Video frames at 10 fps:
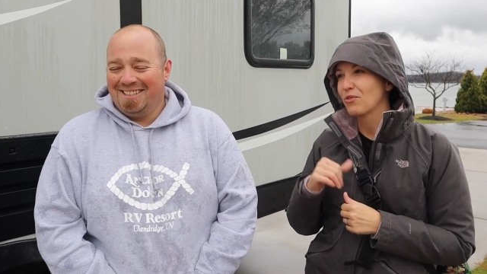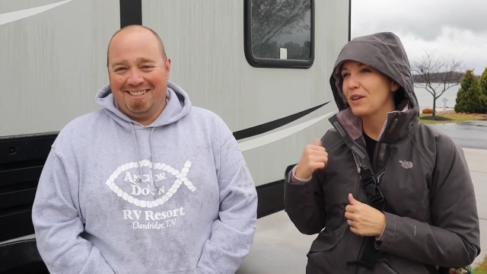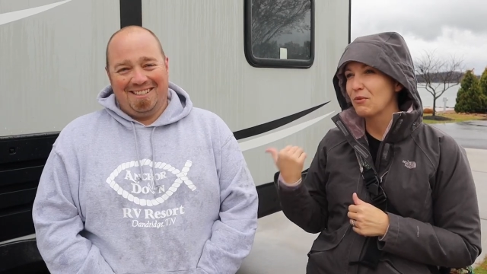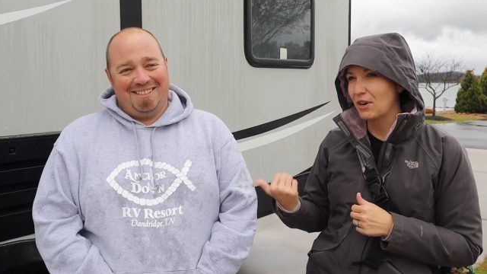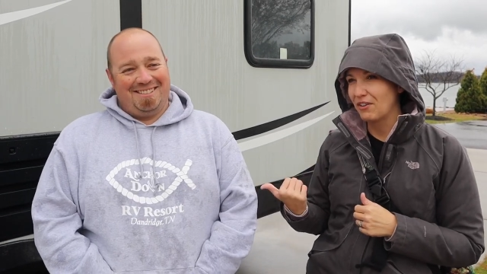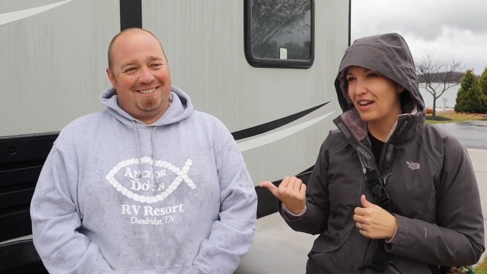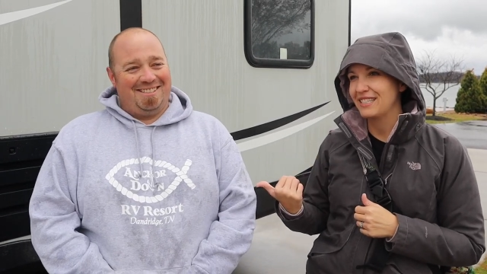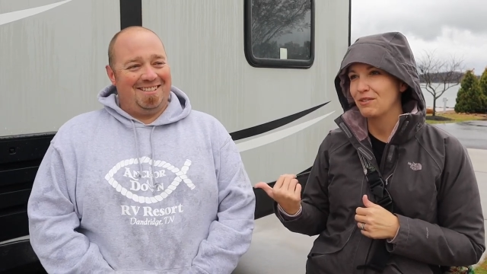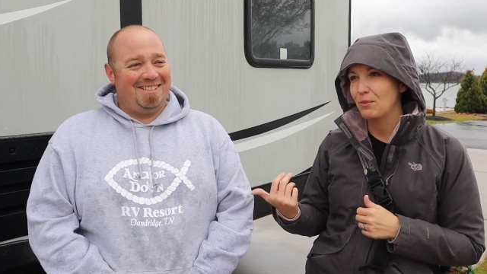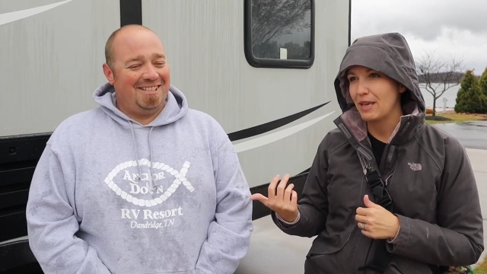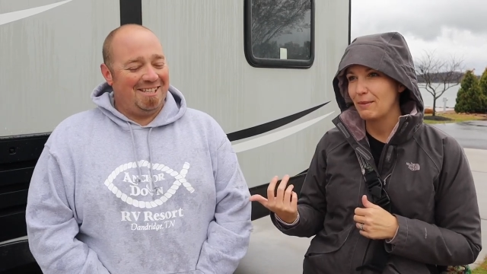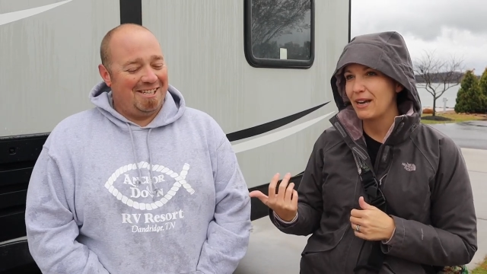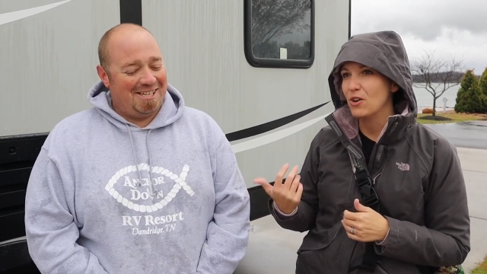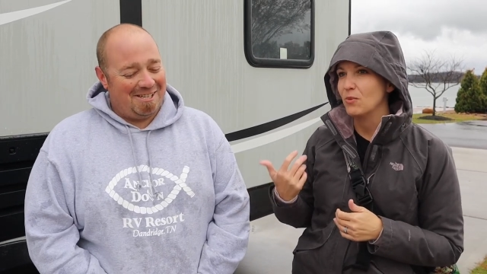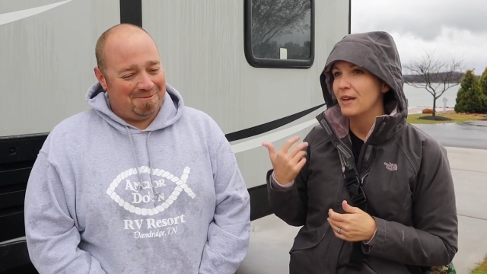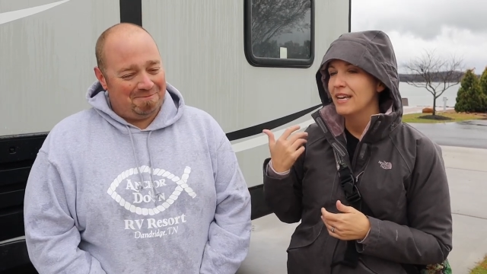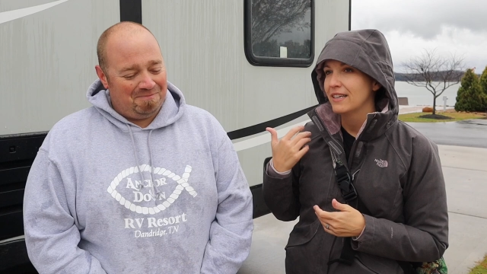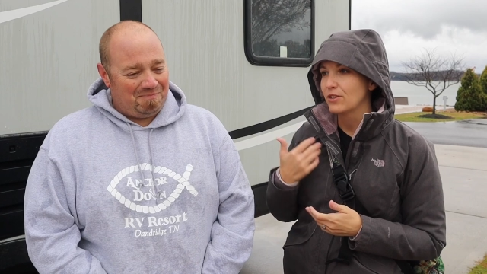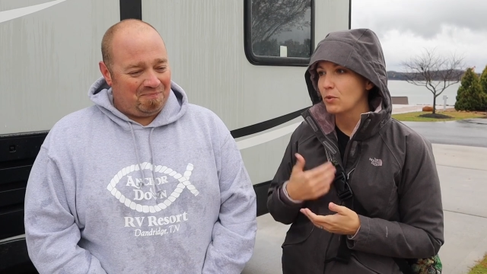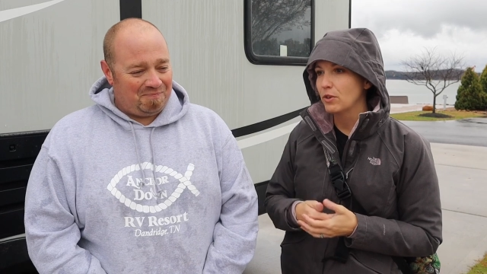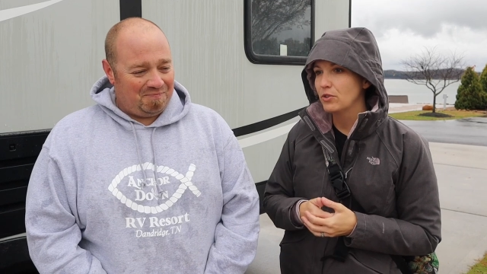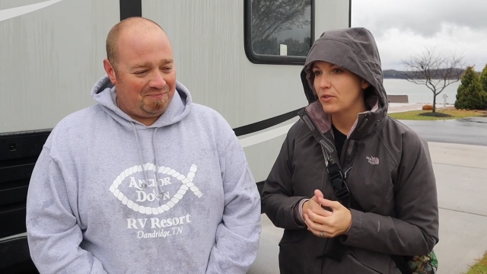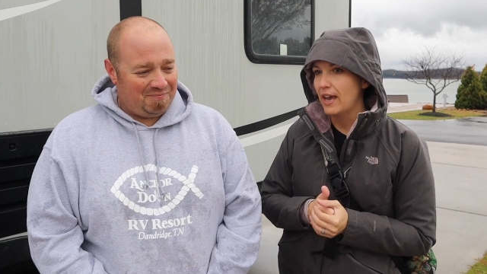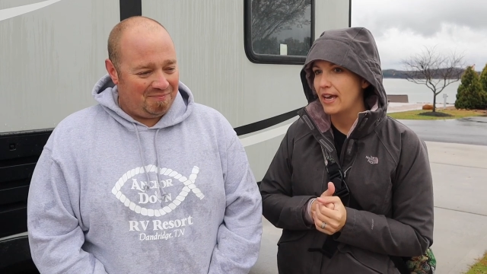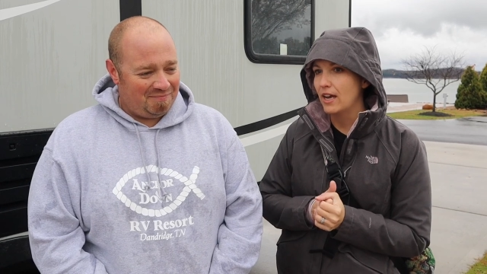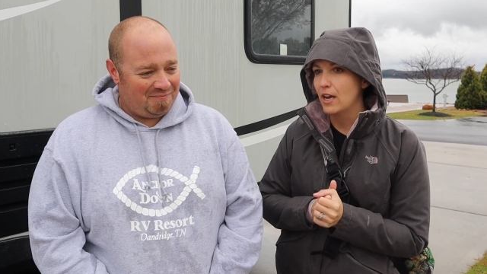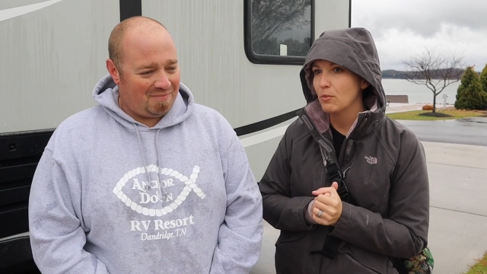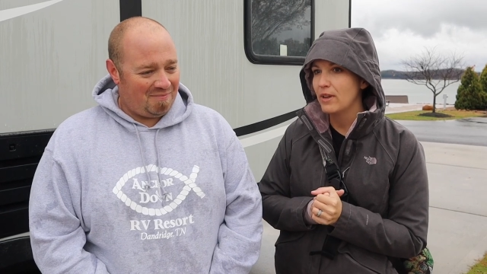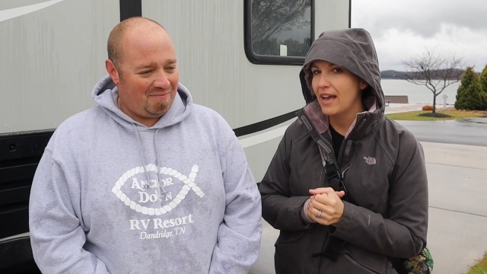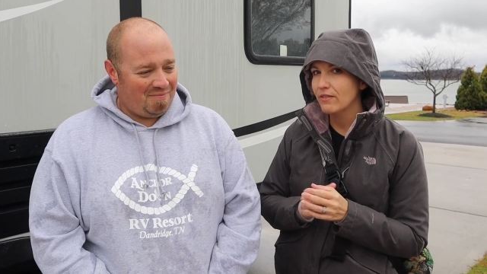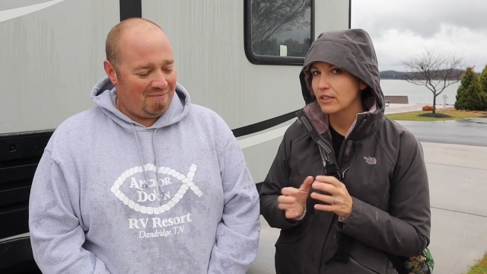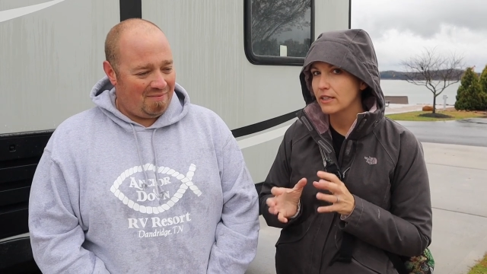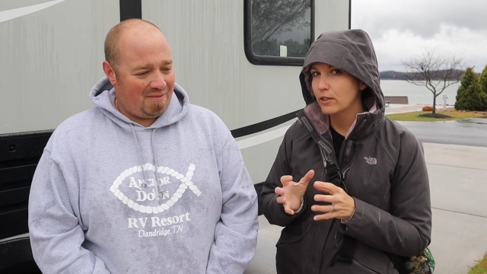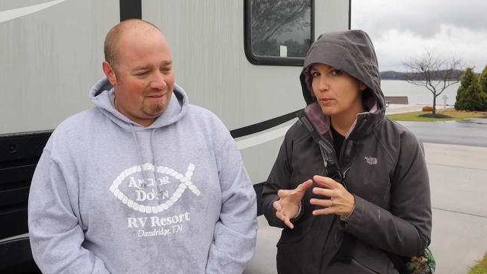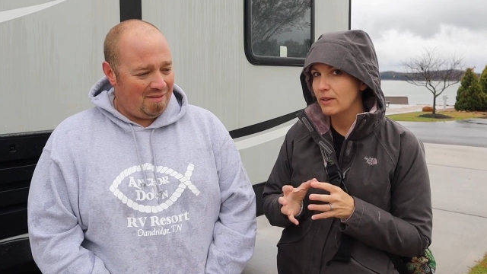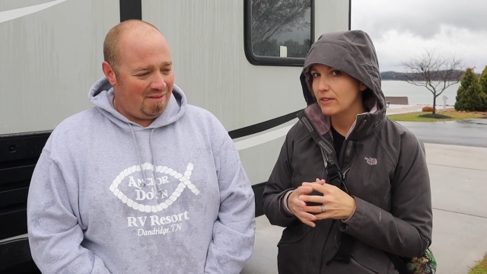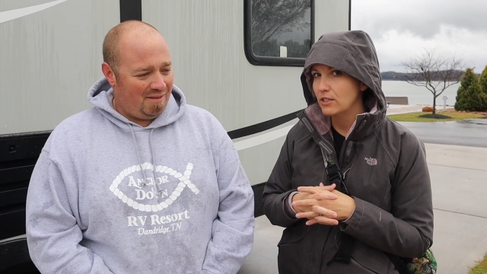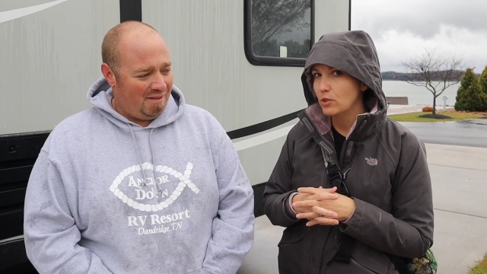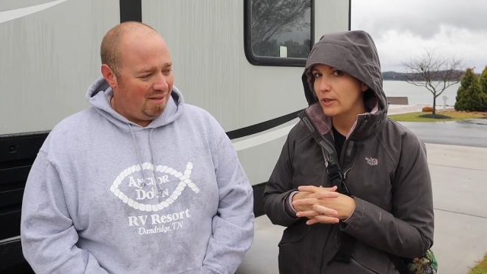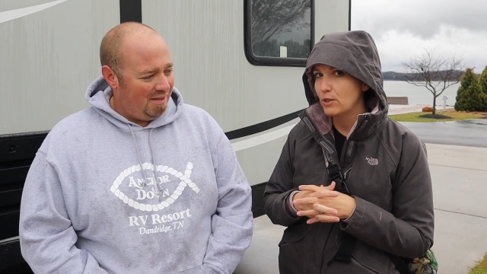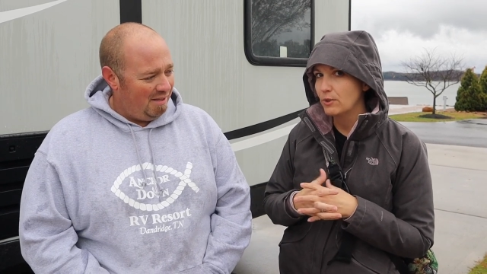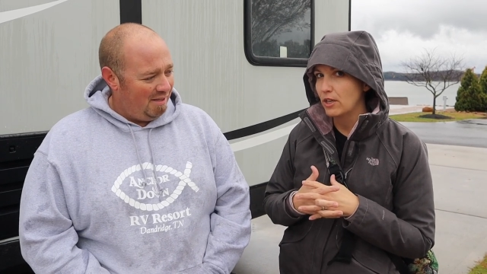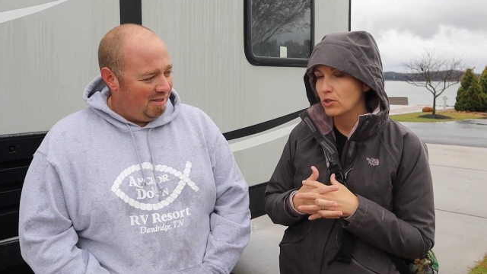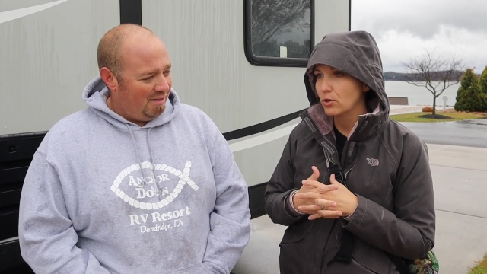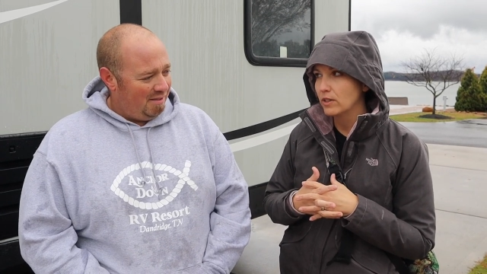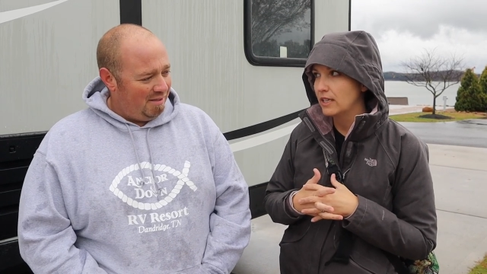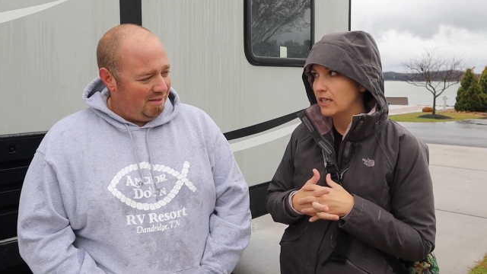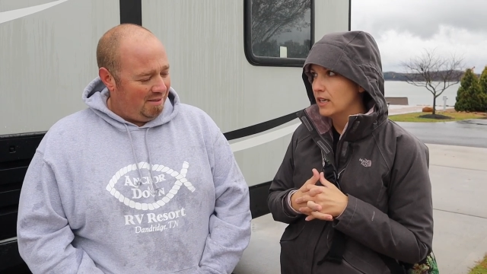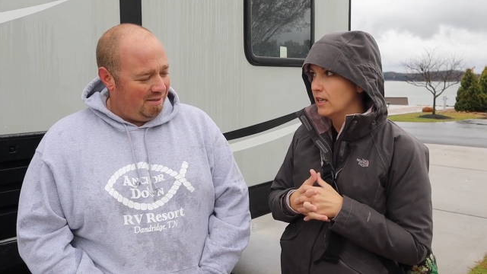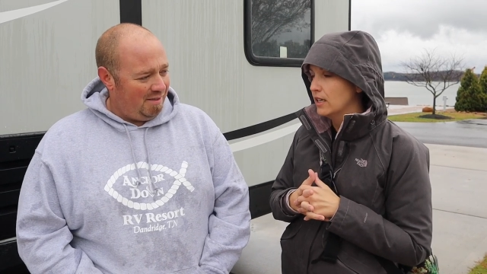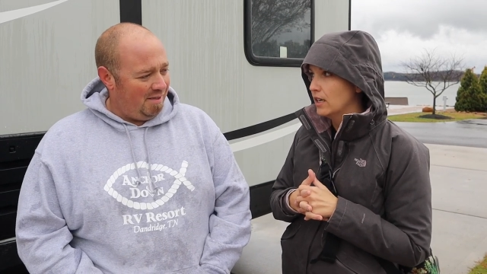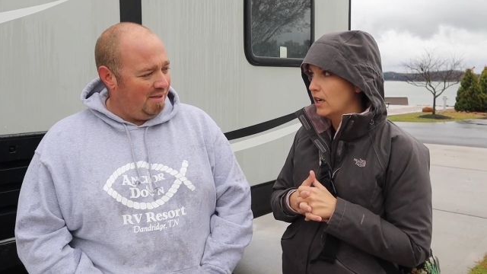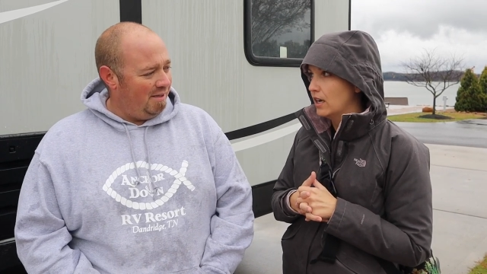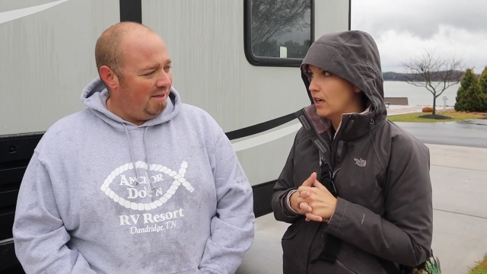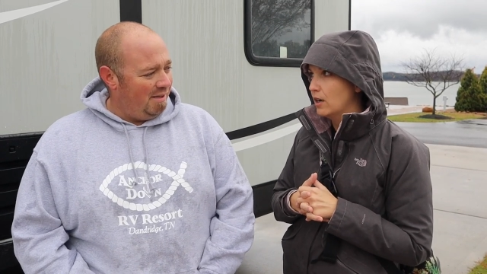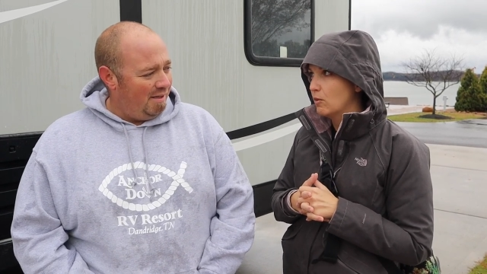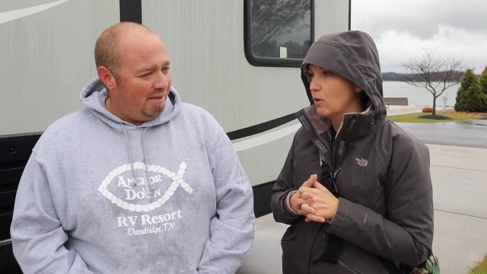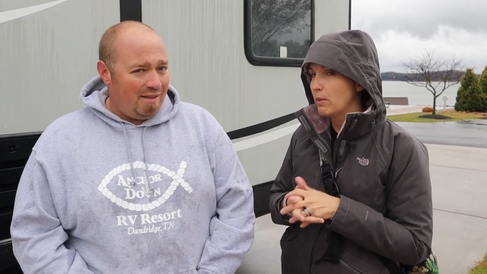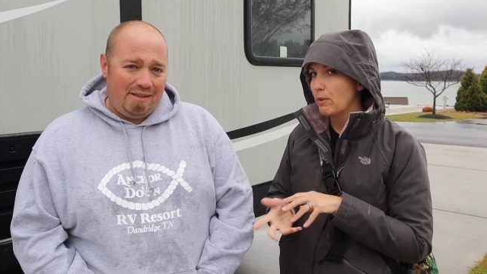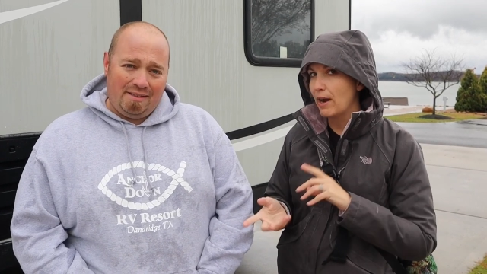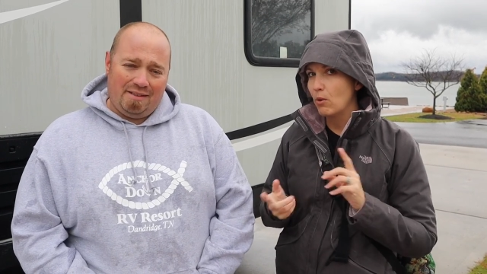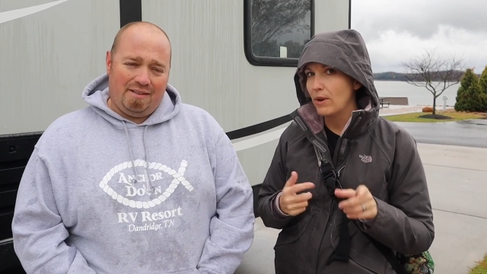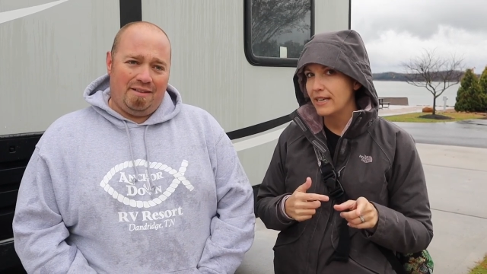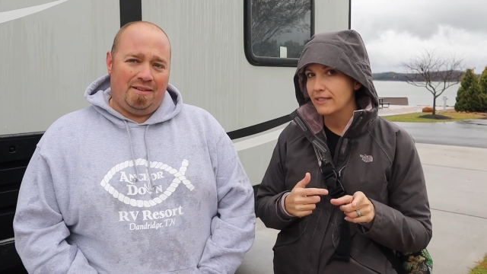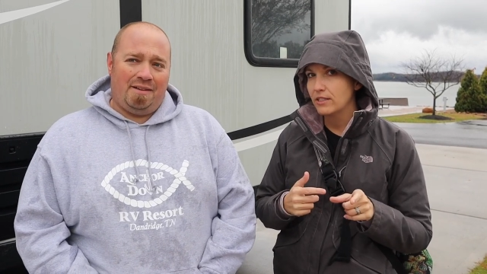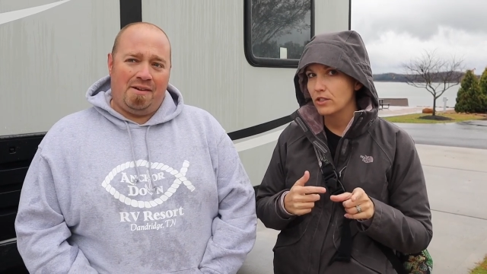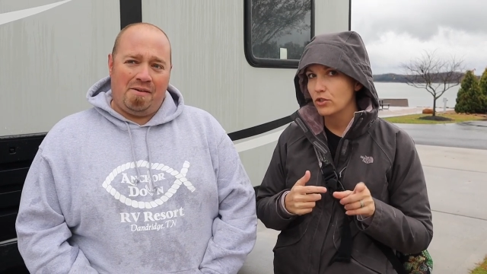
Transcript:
Speaker 1: re-winterize it when we get back home. So we'll do that. Uh, we have a little bit of a situation with our toilet. Um, when we were out west